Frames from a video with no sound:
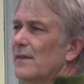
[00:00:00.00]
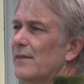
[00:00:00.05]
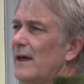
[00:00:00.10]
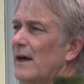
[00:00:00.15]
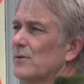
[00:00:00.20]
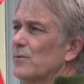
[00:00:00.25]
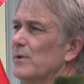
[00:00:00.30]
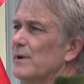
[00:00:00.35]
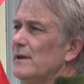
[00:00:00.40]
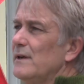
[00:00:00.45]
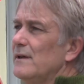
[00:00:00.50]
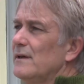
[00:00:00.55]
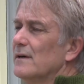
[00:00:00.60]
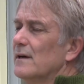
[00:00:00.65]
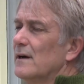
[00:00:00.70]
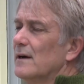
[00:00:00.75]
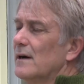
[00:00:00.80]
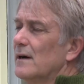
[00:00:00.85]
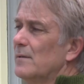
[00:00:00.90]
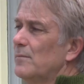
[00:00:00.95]
that
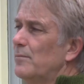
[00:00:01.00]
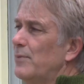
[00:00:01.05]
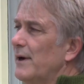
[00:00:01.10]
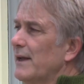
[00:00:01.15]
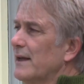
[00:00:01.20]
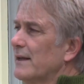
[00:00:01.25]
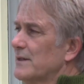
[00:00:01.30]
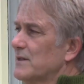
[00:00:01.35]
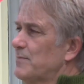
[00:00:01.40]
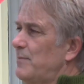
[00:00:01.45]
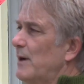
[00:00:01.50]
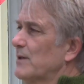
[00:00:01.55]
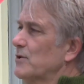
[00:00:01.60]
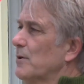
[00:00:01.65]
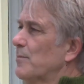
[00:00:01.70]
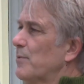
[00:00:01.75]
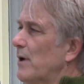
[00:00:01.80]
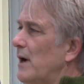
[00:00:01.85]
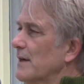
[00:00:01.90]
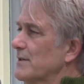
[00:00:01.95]
we bring in a
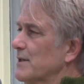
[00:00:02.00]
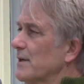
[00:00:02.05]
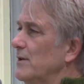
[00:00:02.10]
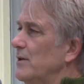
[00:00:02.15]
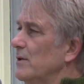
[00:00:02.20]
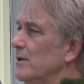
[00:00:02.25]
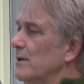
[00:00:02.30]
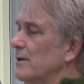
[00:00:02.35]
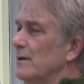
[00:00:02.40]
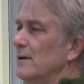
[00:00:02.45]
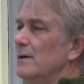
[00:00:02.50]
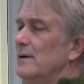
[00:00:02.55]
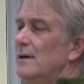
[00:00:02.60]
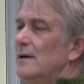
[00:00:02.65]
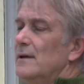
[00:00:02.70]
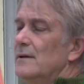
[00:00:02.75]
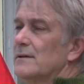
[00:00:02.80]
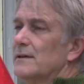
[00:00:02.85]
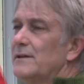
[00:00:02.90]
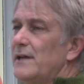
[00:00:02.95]
special prosecutor
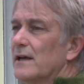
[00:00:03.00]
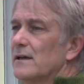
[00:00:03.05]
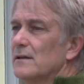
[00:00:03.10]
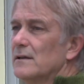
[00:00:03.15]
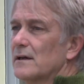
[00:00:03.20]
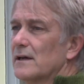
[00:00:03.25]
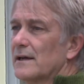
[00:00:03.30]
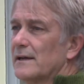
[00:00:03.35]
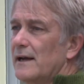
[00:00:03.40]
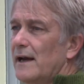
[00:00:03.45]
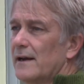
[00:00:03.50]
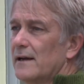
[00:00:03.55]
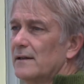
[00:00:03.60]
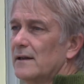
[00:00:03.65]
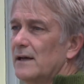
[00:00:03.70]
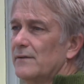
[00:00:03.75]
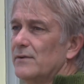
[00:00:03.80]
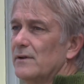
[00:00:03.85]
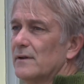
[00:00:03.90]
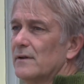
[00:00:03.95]
to take a look at
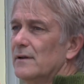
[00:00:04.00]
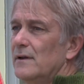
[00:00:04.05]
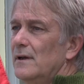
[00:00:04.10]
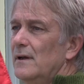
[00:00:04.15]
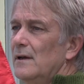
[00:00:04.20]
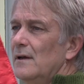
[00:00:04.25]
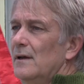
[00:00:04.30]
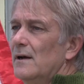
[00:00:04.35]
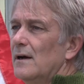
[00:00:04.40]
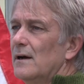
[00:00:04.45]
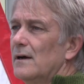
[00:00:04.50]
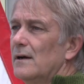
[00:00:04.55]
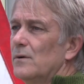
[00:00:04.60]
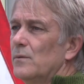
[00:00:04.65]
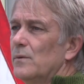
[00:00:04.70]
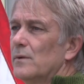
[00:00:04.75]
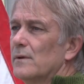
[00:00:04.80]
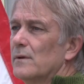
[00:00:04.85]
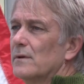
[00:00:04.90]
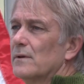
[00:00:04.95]
9/11.
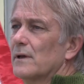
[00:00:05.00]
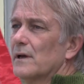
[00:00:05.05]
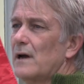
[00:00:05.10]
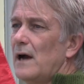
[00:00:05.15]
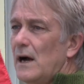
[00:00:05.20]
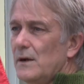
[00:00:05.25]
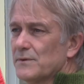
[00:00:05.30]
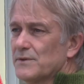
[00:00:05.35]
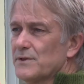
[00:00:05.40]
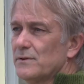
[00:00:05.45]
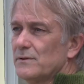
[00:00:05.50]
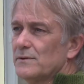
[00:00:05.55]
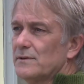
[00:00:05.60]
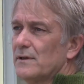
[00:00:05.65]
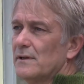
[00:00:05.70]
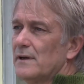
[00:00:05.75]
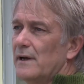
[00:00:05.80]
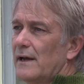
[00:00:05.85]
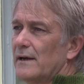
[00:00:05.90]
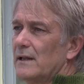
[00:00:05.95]
The counsel
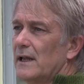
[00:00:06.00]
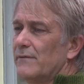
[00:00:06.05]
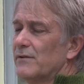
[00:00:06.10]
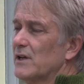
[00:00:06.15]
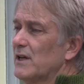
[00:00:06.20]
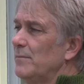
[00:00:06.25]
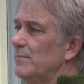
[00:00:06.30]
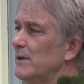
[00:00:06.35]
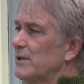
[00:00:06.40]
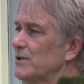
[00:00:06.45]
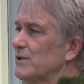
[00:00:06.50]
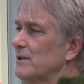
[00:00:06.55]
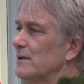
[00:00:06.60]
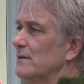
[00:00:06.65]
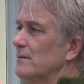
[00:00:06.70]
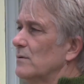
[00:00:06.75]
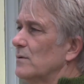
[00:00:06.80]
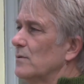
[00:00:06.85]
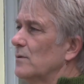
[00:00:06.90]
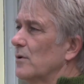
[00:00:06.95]
to the 9/11
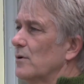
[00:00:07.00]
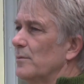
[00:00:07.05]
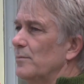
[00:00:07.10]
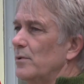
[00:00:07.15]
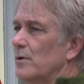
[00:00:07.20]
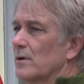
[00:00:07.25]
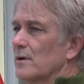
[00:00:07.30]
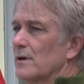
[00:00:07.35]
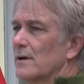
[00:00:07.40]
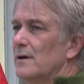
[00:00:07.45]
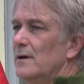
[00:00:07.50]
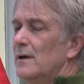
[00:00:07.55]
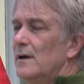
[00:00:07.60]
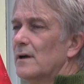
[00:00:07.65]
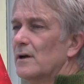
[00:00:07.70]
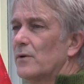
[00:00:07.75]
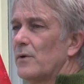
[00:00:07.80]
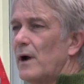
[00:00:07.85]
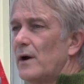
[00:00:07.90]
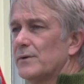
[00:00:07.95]
Commission wrote a book,
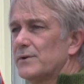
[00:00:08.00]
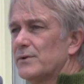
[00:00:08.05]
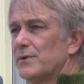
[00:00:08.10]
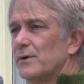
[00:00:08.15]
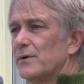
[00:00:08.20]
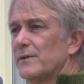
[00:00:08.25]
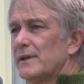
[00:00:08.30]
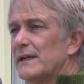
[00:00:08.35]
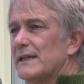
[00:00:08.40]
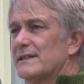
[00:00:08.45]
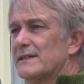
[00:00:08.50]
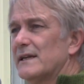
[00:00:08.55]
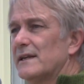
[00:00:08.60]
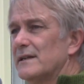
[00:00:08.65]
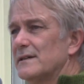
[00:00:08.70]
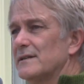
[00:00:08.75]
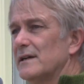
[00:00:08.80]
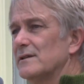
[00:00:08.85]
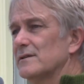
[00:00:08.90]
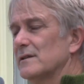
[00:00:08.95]
Ground Truth, and he
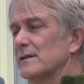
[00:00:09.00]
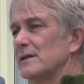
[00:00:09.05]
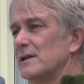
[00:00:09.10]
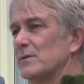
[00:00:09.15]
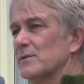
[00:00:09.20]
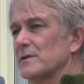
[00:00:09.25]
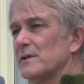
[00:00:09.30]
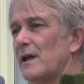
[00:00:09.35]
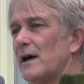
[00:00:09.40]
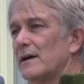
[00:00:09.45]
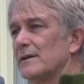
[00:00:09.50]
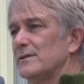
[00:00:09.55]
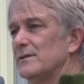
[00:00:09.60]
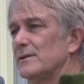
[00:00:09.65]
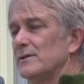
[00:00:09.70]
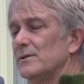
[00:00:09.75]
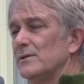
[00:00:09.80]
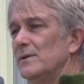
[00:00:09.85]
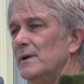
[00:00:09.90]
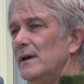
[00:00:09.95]
said essentially he was lied
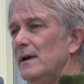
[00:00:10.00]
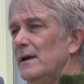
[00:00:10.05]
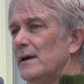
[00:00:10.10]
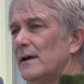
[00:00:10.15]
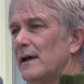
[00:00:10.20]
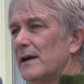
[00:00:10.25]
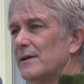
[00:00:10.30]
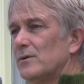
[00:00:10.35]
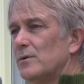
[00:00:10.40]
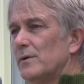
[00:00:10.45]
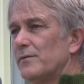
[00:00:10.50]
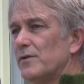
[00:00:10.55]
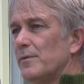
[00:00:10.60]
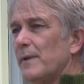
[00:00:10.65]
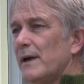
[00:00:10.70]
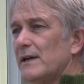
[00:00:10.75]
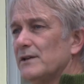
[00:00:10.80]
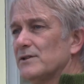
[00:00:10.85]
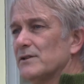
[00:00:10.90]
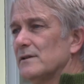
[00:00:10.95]
to, he had no
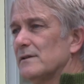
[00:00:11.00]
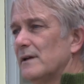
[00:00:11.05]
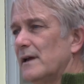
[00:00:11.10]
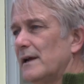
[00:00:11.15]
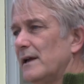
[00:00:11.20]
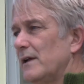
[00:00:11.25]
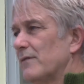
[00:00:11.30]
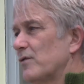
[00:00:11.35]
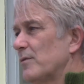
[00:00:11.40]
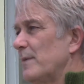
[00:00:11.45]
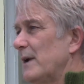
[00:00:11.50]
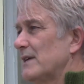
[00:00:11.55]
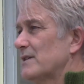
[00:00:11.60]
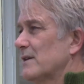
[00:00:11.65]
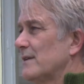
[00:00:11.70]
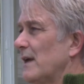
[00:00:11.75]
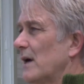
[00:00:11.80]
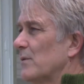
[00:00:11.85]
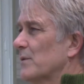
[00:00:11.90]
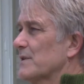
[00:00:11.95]
information, any
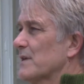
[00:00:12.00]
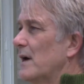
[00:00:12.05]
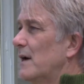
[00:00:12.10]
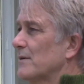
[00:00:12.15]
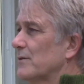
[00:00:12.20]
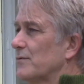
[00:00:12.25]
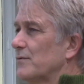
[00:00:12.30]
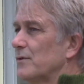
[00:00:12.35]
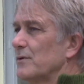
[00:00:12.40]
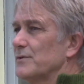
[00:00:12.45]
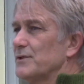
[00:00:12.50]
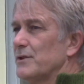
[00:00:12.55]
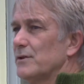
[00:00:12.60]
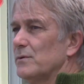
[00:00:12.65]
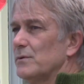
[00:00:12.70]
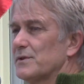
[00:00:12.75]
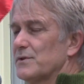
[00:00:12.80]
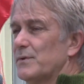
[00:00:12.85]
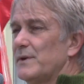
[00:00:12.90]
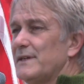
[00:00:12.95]
information that was
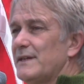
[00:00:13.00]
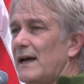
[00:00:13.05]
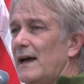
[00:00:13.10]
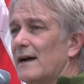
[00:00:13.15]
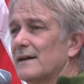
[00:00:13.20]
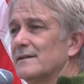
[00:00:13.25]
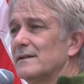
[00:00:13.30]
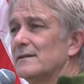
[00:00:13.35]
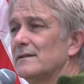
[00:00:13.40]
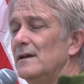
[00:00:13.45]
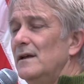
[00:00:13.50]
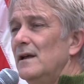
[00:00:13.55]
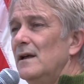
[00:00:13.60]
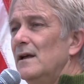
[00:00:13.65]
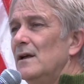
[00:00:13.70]
controversial was redacted.